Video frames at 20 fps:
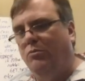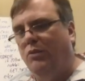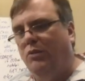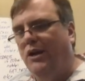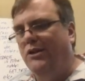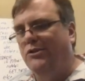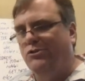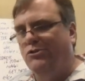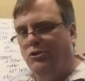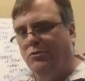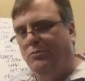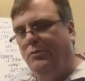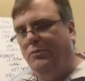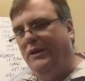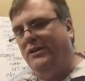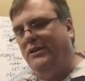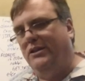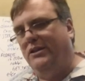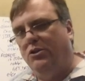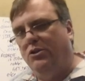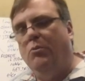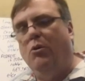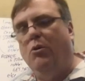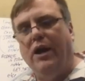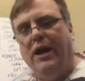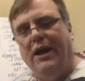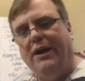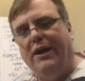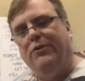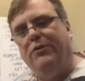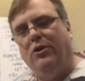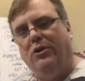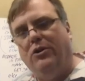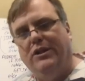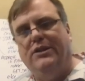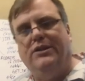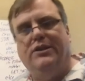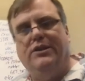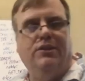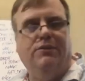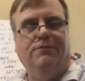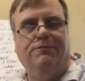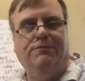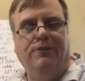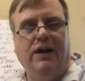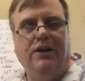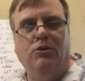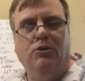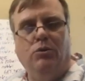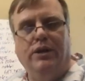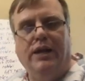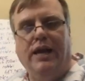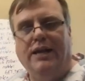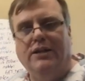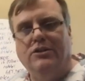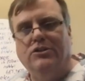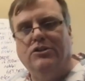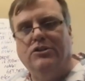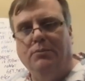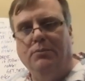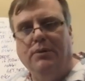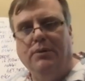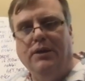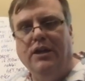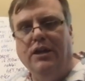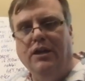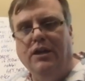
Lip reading: So it'll be a little more heavy on it than the final would actually be.